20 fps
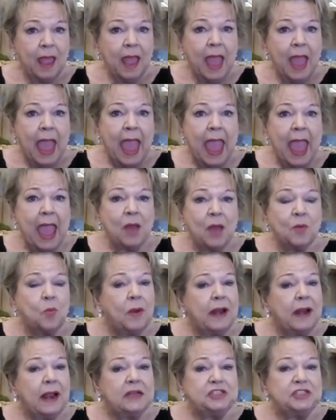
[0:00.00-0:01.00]
And when
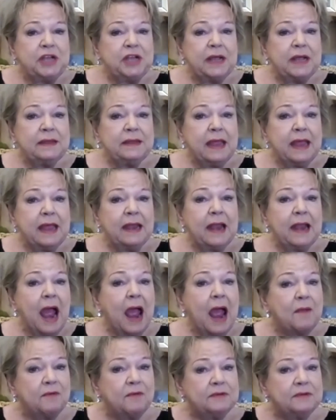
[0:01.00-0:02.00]
I checked in, I
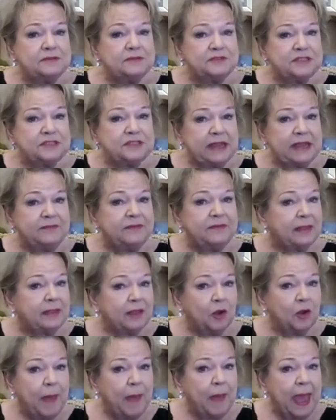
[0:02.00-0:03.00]
received a little
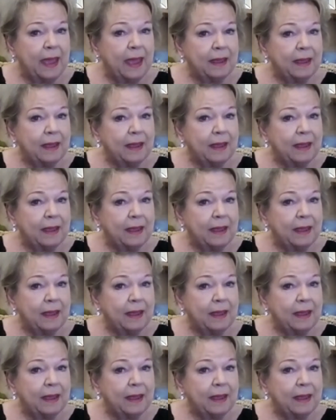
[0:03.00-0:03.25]
bag,